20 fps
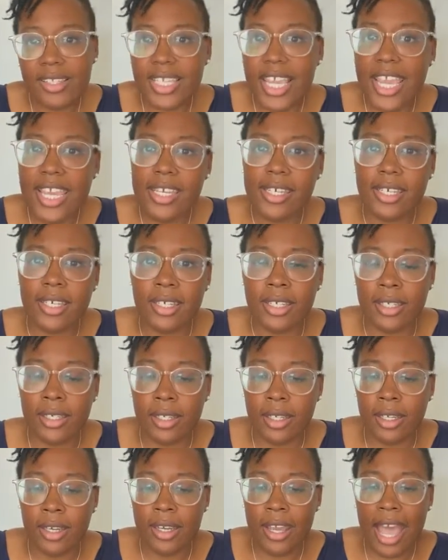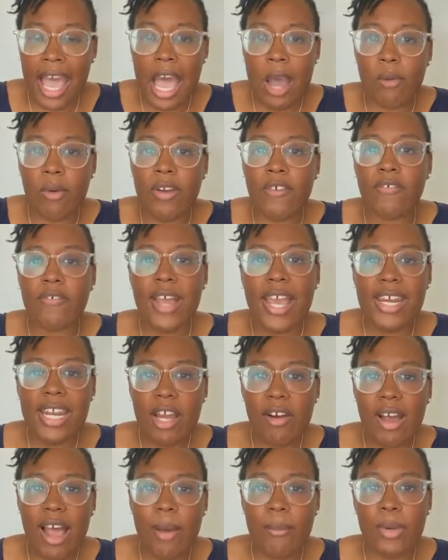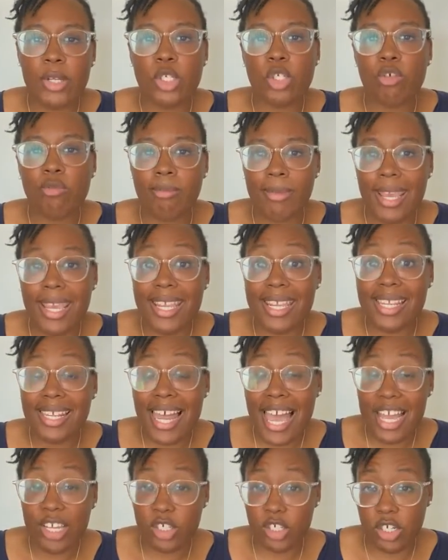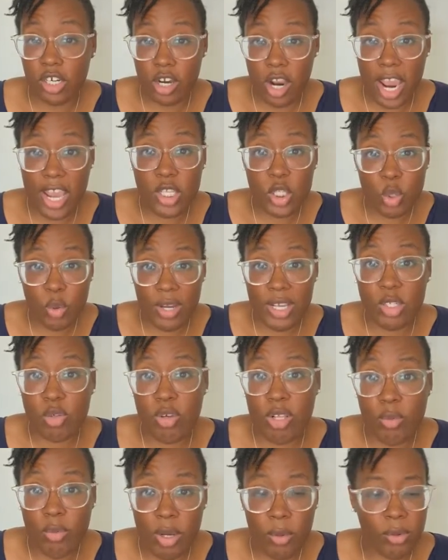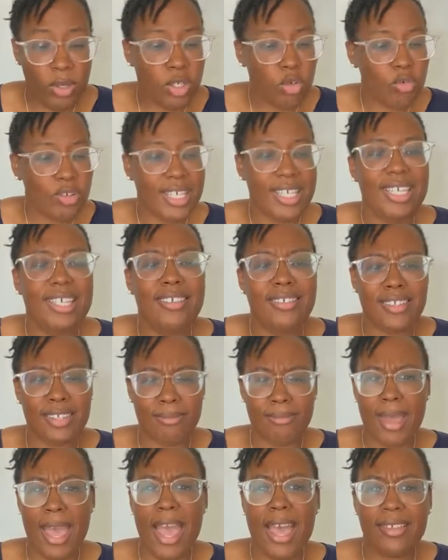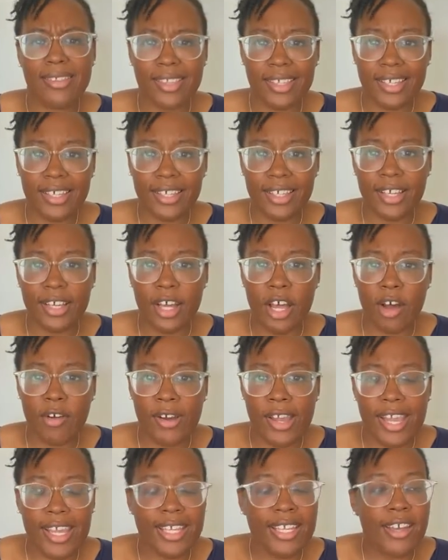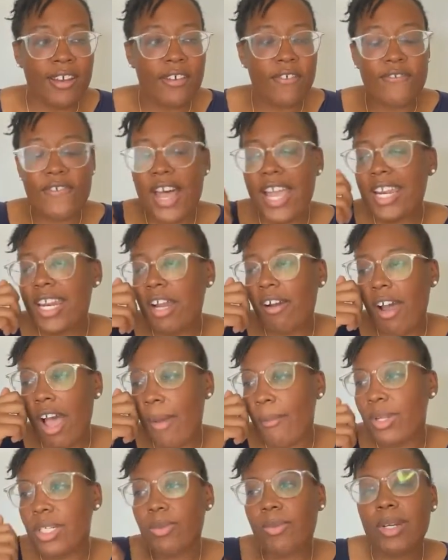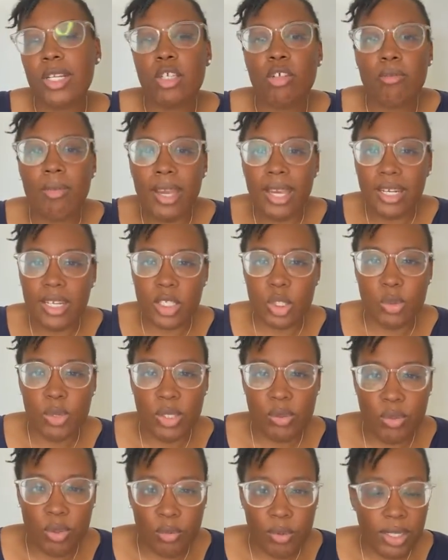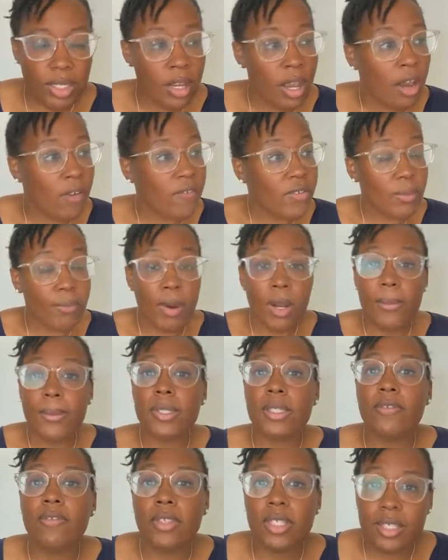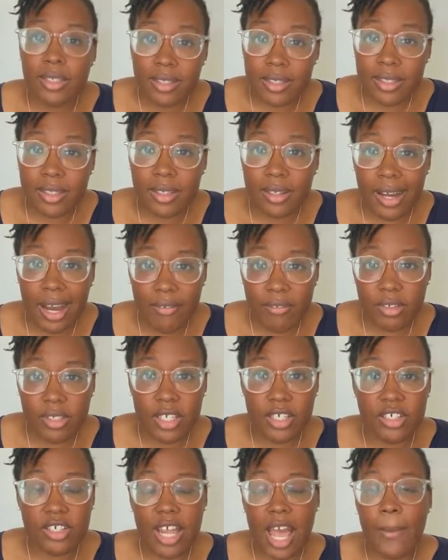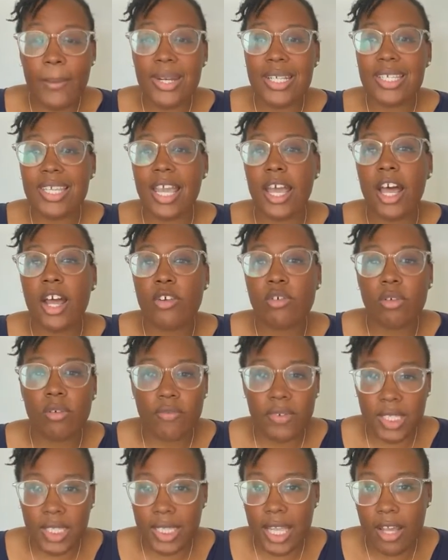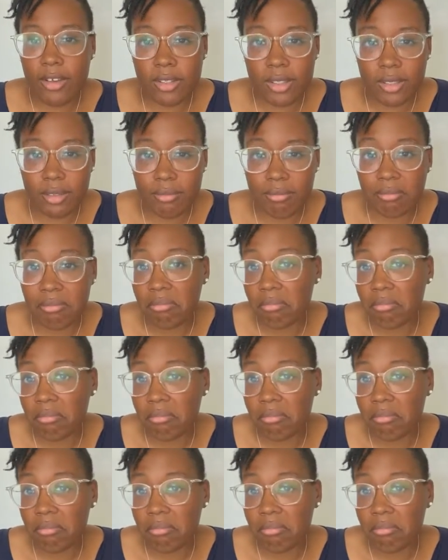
Take, however, find out how much you made last year in 2021. We're gonna do easy math, okay? Find out how much money you made in 2021. For the purpose of this conversation, I'm gonna say 150,000.